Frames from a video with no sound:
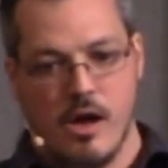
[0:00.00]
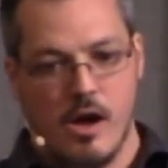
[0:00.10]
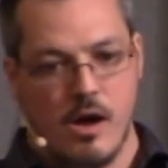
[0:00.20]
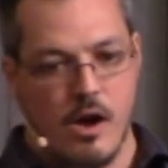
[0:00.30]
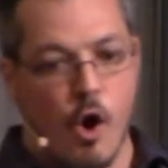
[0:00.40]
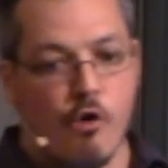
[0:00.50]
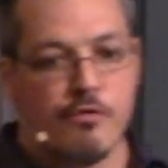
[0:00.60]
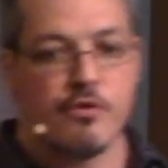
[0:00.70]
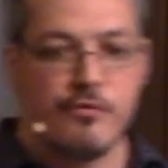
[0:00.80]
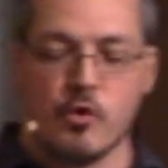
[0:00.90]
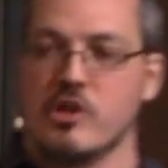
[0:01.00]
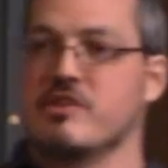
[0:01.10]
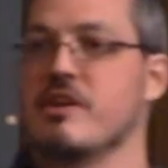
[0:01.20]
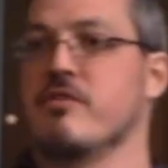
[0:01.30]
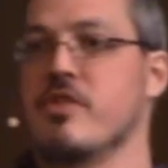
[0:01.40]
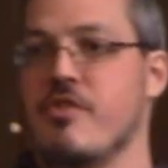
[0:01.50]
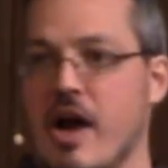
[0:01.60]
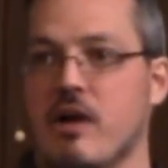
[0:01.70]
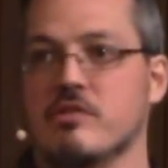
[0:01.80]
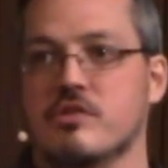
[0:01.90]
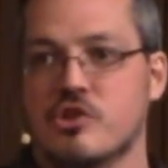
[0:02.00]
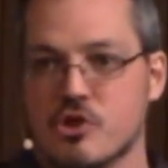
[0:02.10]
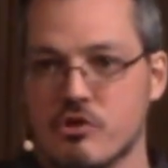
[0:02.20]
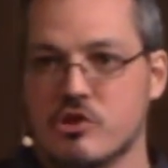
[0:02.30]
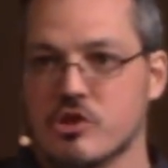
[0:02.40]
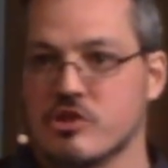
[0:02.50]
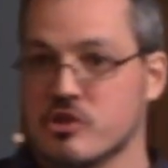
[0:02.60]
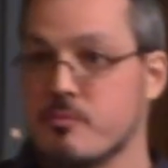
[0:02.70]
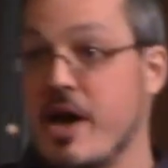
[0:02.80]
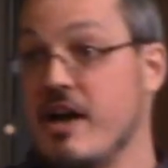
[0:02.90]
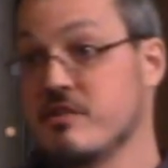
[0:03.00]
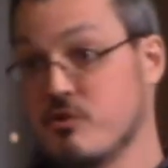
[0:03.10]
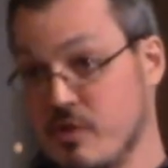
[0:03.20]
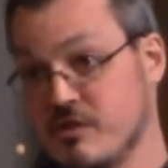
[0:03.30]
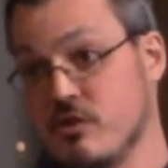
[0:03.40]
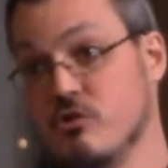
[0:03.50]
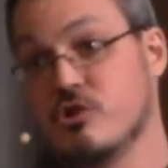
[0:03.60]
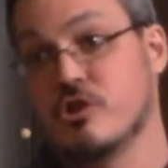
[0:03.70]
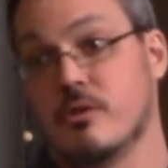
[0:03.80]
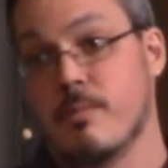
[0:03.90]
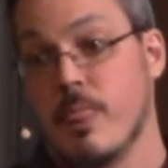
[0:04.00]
over 47,000 churches, just passed a resolution